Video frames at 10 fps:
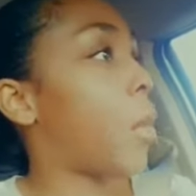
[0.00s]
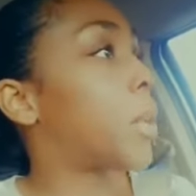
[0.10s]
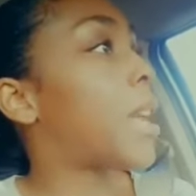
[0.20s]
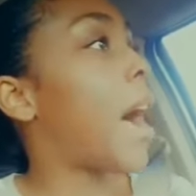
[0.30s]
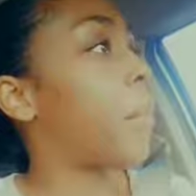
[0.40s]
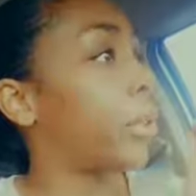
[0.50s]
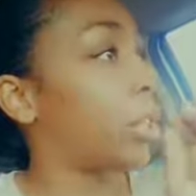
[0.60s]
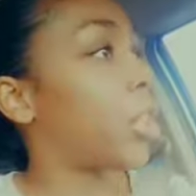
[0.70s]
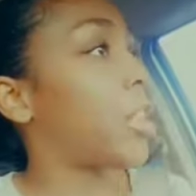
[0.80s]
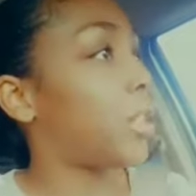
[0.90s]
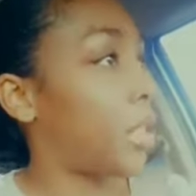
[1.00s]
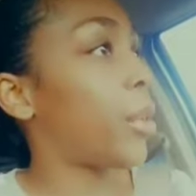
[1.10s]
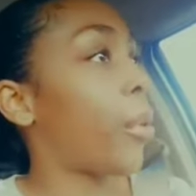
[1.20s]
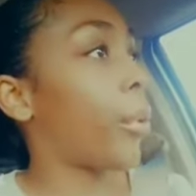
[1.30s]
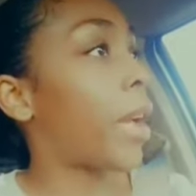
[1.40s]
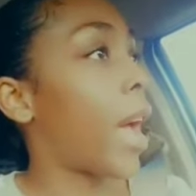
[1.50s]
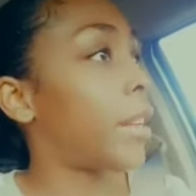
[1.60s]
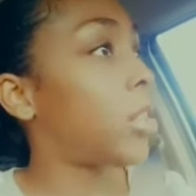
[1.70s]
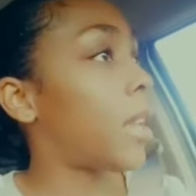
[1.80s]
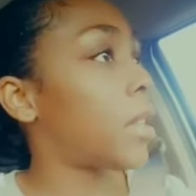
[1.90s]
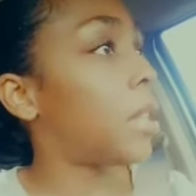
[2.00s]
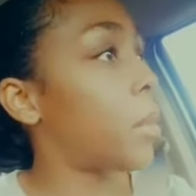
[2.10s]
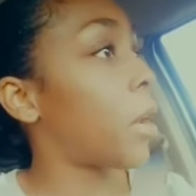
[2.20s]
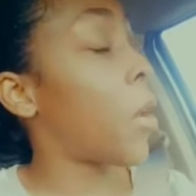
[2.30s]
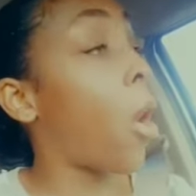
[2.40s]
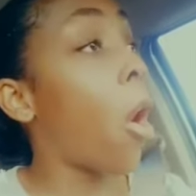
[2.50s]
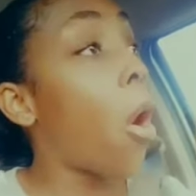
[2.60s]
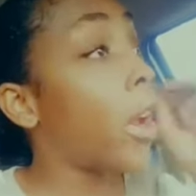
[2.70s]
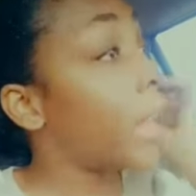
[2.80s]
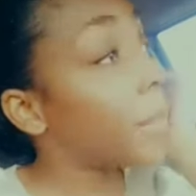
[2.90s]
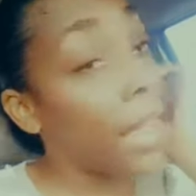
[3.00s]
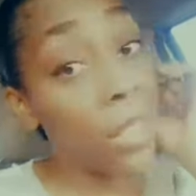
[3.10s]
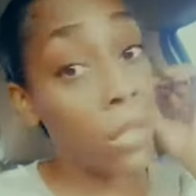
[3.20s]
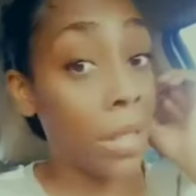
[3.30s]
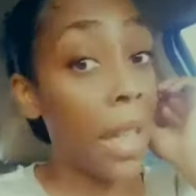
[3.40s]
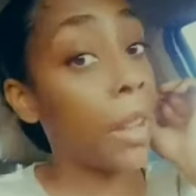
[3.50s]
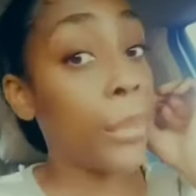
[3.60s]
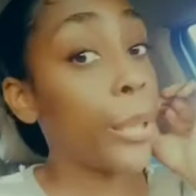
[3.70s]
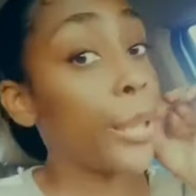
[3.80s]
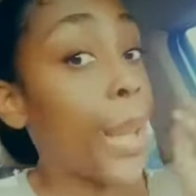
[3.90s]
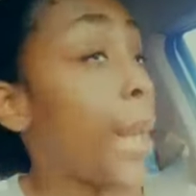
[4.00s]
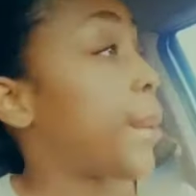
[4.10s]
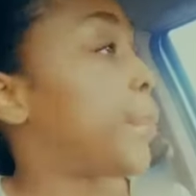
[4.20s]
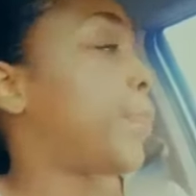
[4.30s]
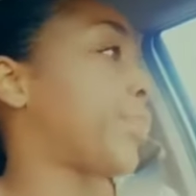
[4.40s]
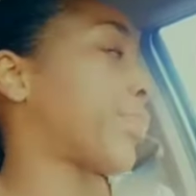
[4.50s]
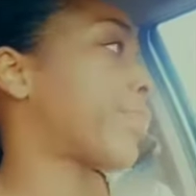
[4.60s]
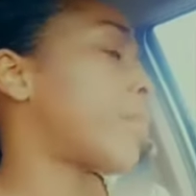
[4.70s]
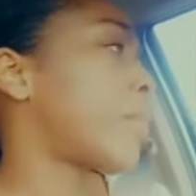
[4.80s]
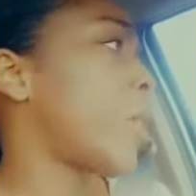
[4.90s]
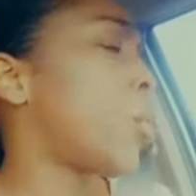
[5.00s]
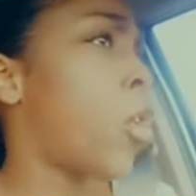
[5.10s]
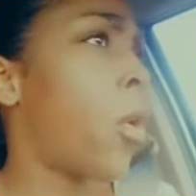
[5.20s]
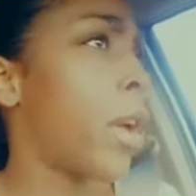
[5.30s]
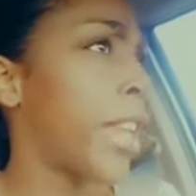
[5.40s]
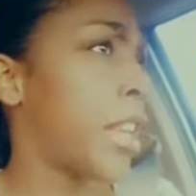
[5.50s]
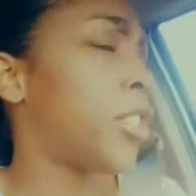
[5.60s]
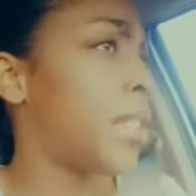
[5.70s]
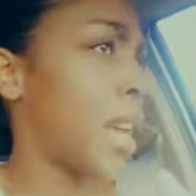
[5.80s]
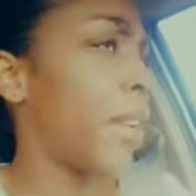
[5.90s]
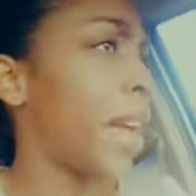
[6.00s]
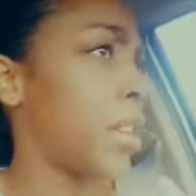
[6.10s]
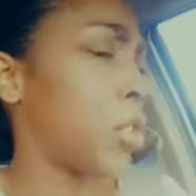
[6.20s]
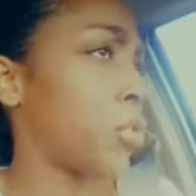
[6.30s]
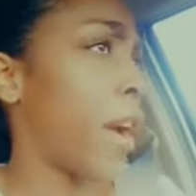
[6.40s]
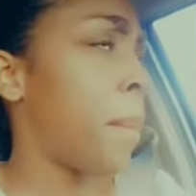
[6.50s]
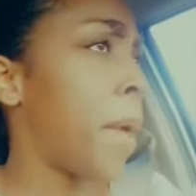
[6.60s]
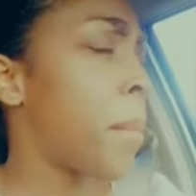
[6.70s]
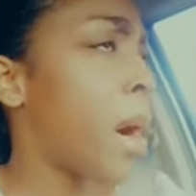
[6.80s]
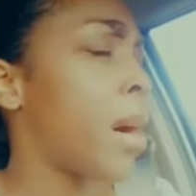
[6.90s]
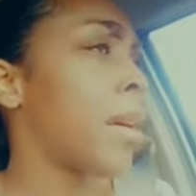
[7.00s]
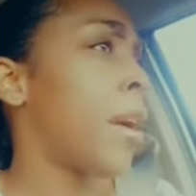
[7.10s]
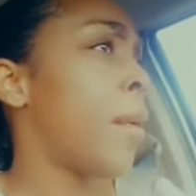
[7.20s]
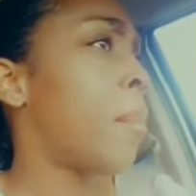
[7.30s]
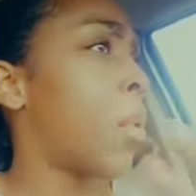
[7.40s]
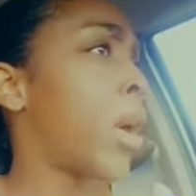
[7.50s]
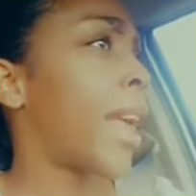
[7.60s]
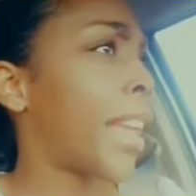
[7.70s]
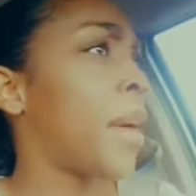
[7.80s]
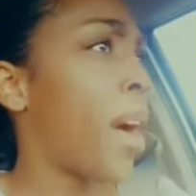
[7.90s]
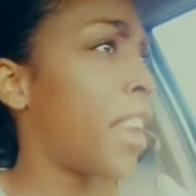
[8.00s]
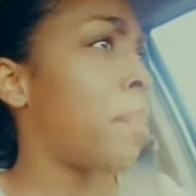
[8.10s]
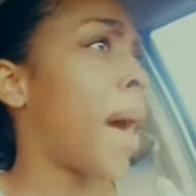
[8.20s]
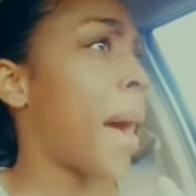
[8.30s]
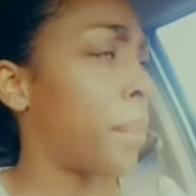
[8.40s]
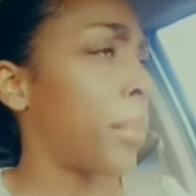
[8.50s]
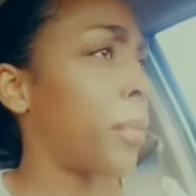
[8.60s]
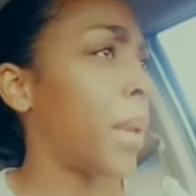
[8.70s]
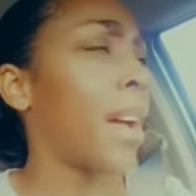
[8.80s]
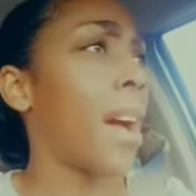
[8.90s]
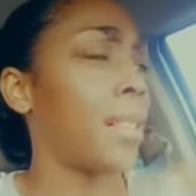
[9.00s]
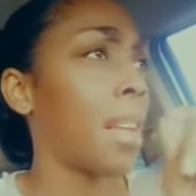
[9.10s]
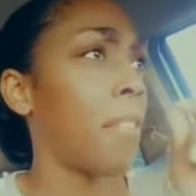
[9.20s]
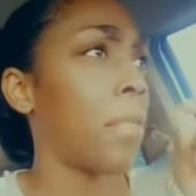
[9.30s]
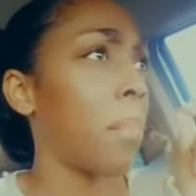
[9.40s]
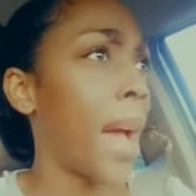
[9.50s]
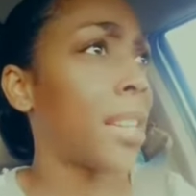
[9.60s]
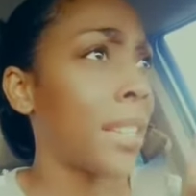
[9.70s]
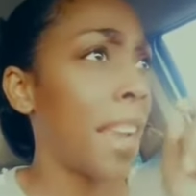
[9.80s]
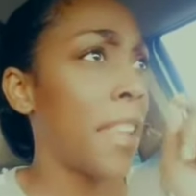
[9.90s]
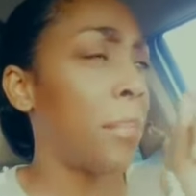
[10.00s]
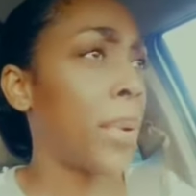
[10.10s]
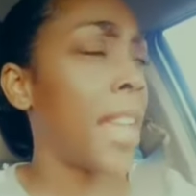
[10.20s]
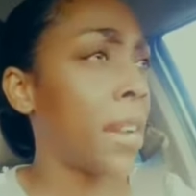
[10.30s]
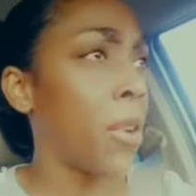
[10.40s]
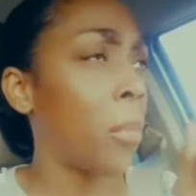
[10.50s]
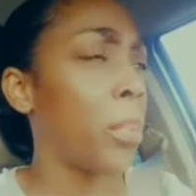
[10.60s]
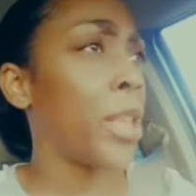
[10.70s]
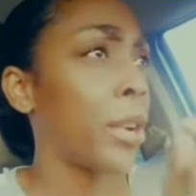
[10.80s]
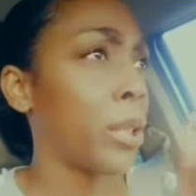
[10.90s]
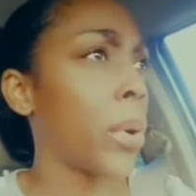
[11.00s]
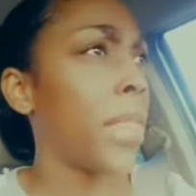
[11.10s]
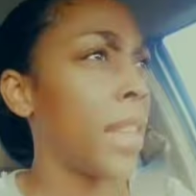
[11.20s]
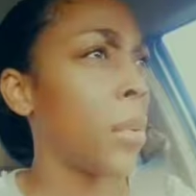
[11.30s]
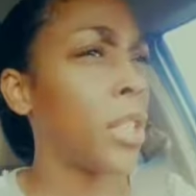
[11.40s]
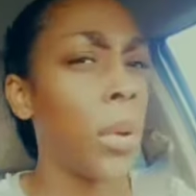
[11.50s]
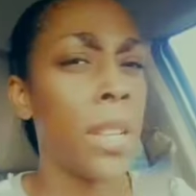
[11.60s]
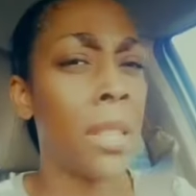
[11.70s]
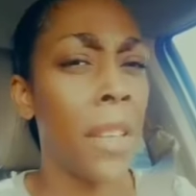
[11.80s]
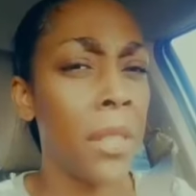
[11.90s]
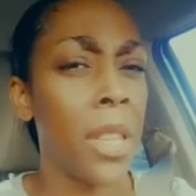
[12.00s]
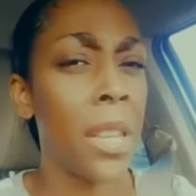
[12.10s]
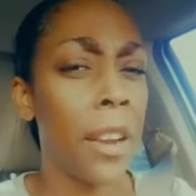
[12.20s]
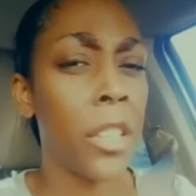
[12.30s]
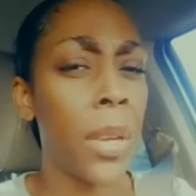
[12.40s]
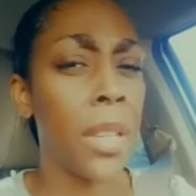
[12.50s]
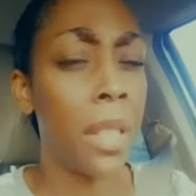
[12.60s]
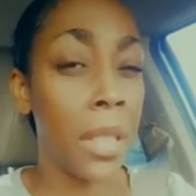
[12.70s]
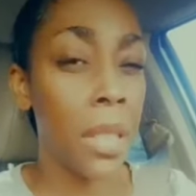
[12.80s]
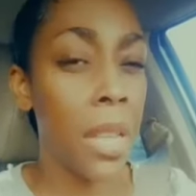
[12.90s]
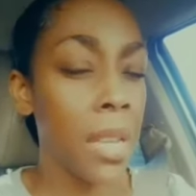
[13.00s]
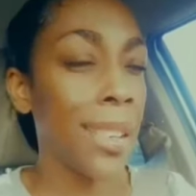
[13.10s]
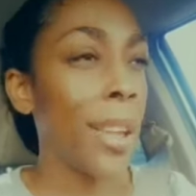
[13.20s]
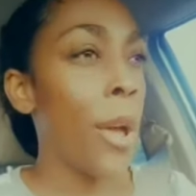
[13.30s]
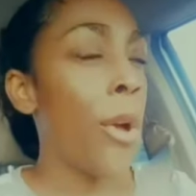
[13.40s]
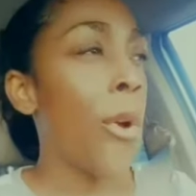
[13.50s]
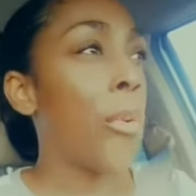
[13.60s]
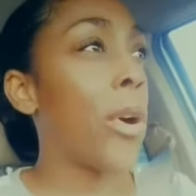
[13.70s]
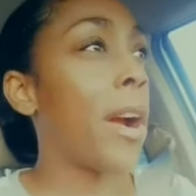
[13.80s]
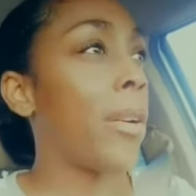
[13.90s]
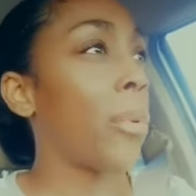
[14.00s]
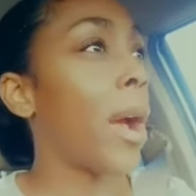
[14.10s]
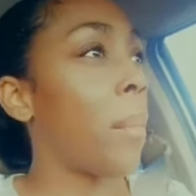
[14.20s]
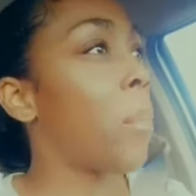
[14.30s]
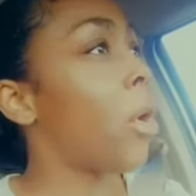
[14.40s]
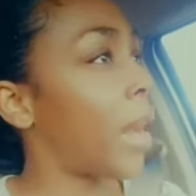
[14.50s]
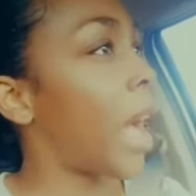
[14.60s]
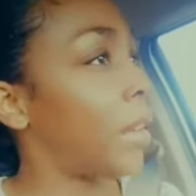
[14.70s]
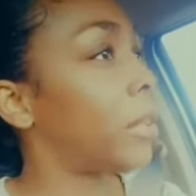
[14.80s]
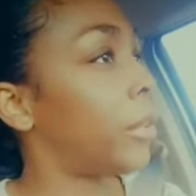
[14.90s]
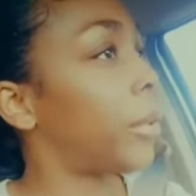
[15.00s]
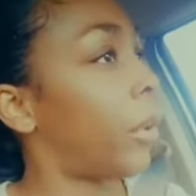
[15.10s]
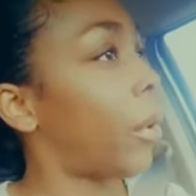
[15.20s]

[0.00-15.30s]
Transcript: Come talk about GSC now. Because GSC, I know all them cancer out more time. No, GSC have a history. I remember Mona came on the map because of the match that they played a couple of years ago. I think it was 2017 or 2016. Where Mona